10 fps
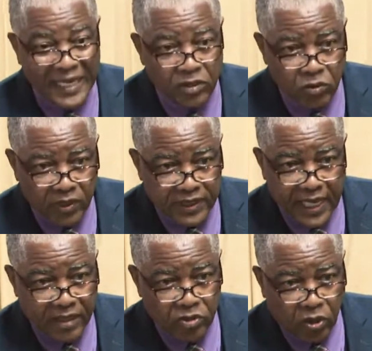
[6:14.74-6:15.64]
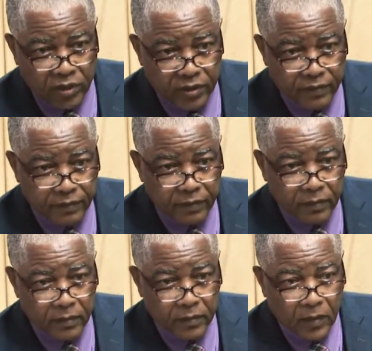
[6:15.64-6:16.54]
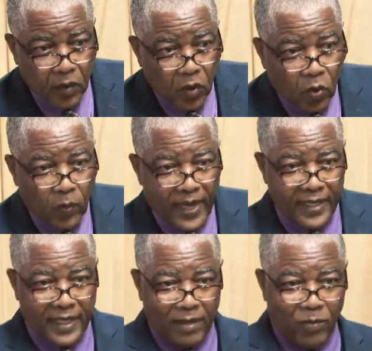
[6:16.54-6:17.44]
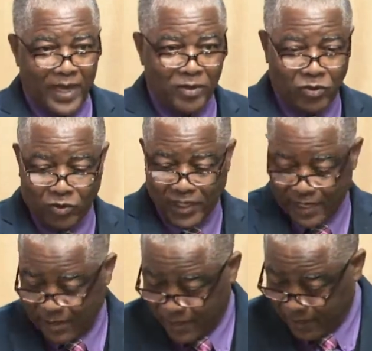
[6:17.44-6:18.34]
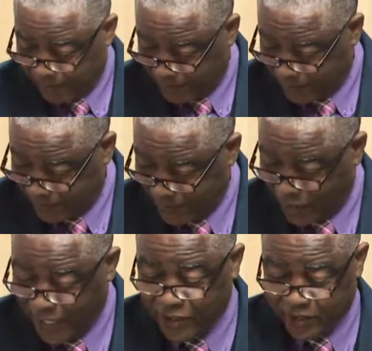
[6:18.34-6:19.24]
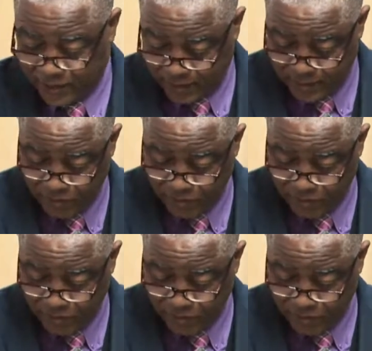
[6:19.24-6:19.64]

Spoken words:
to do this. They had no choice. When they went through their changes, they